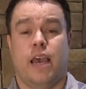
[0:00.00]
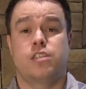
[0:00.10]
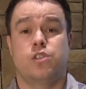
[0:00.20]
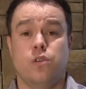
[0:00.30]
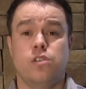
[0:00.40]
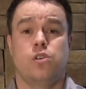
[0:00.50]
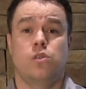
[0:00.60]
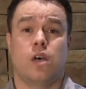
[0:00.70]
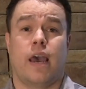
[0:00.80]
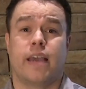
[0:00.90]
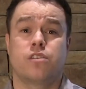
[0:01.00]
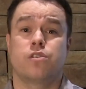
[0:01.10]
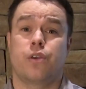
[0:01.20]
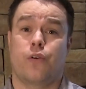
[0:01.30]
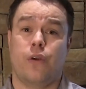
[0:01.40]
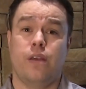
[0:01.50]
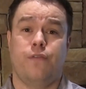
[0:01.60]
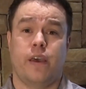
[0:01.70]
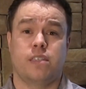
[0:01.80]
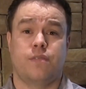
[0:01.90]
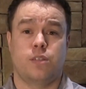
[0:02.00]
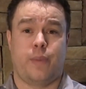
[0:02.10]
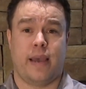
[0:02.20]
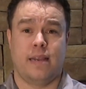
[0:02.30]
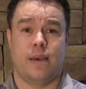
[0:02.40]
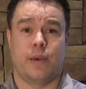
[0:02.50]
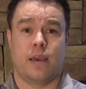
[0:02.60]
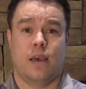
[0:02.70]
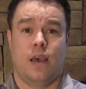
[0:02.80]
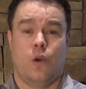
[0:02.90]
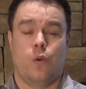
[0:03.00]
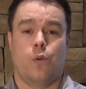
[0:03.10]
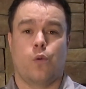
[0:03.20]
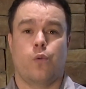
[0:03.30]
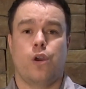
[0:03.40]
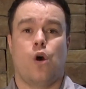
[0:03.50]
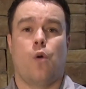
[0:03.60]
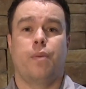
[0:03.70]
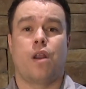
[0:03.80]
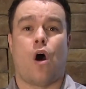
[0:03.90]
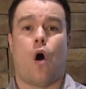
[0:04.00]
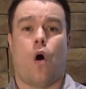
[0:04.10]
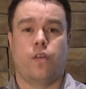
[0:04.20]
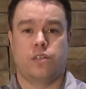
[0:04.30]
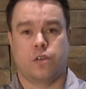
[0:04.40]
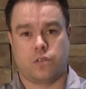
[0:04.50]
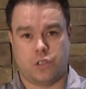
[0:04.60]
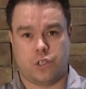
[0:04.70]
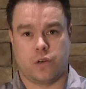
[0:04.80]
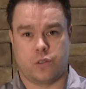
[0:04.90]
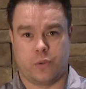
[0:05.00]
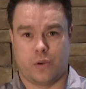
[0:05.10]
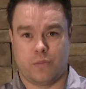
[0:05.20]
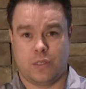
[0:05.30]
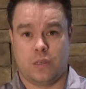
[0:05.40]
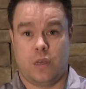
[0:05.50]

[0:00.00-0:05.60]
As soon as Utah enters the green phase of this pandemic, we will reopen all the children's church rooms.